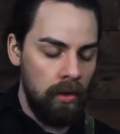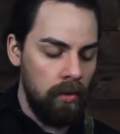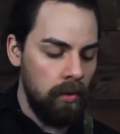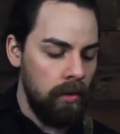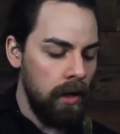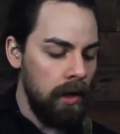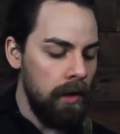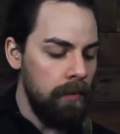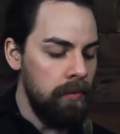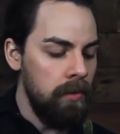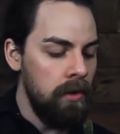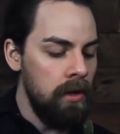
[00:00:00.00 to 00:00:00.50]

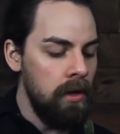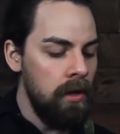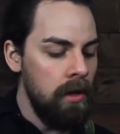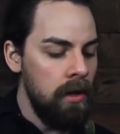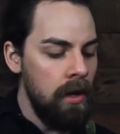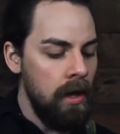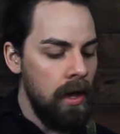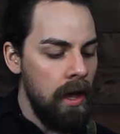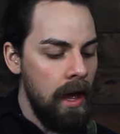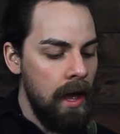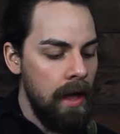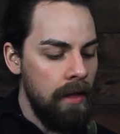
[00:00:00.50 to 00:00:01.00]
Okay.
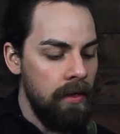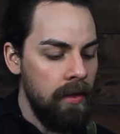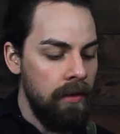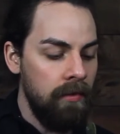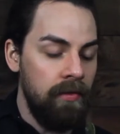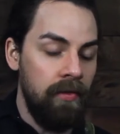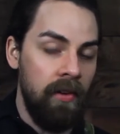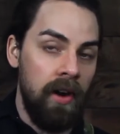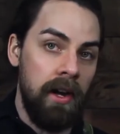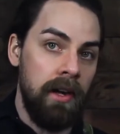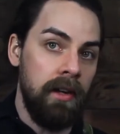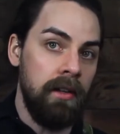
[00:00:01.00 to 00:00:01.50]
And then
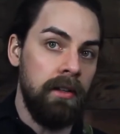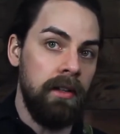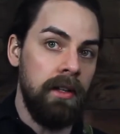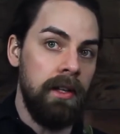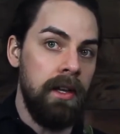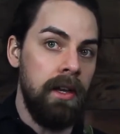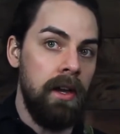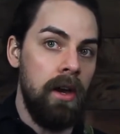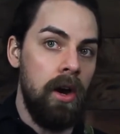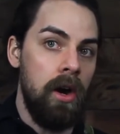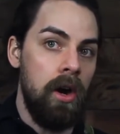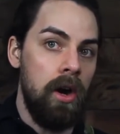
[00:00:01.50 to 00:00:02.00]

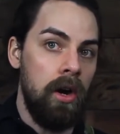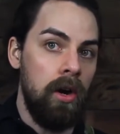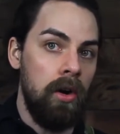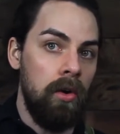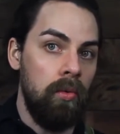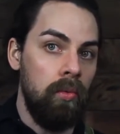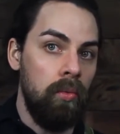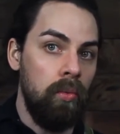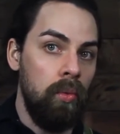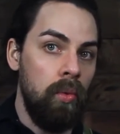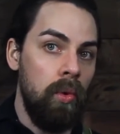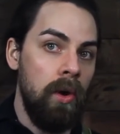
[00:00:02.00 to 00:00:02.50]
finally, our
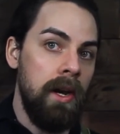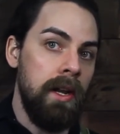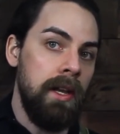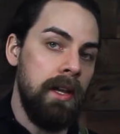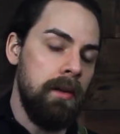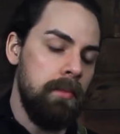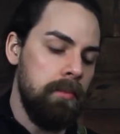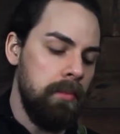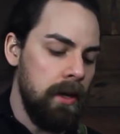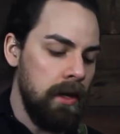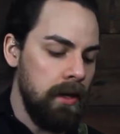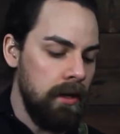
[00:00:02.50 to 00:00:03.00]
ring
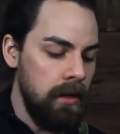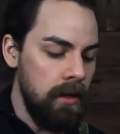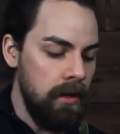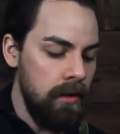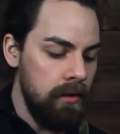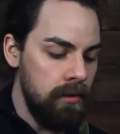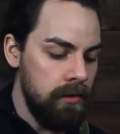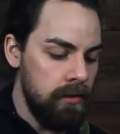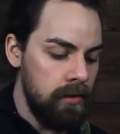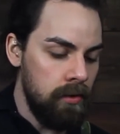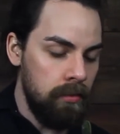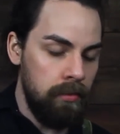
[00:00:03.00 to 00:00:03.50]
and
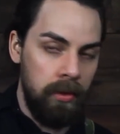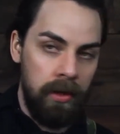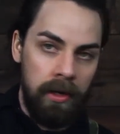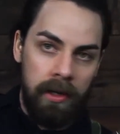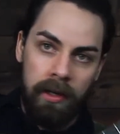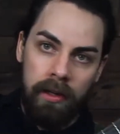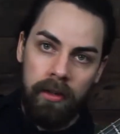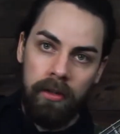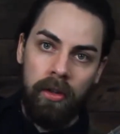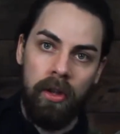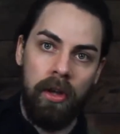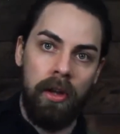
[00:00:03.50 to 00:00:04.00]
pinky, so
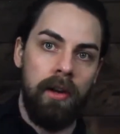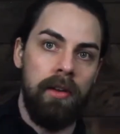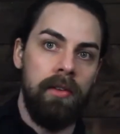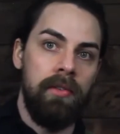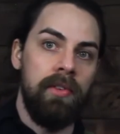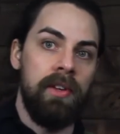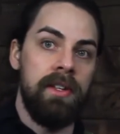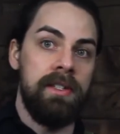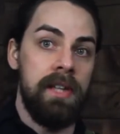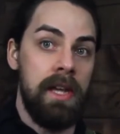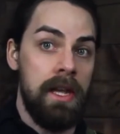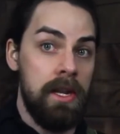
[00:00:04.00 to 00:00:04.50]
bringing a lot
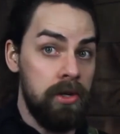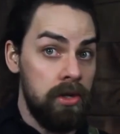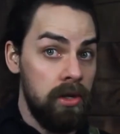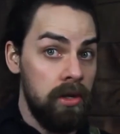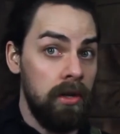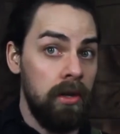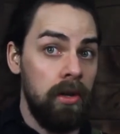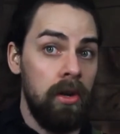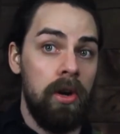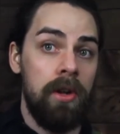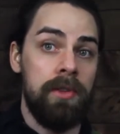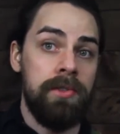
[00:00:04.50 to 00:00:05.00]
of attention
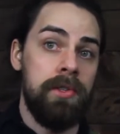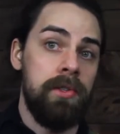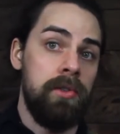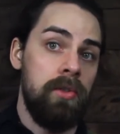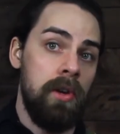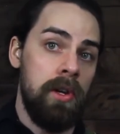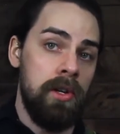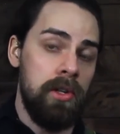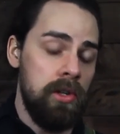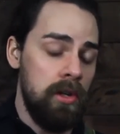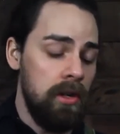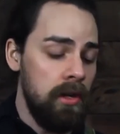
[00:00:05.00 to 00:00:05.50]
and
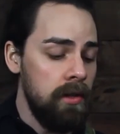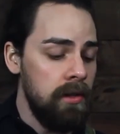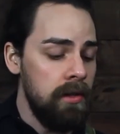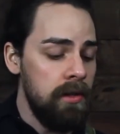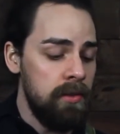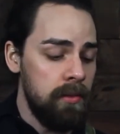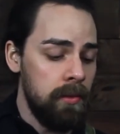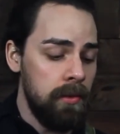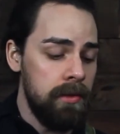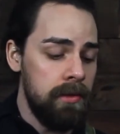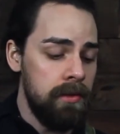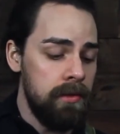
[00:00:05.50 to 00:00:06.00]
concentration in
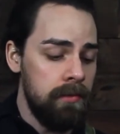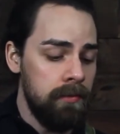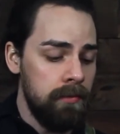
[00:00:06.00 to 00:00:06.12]
these ones.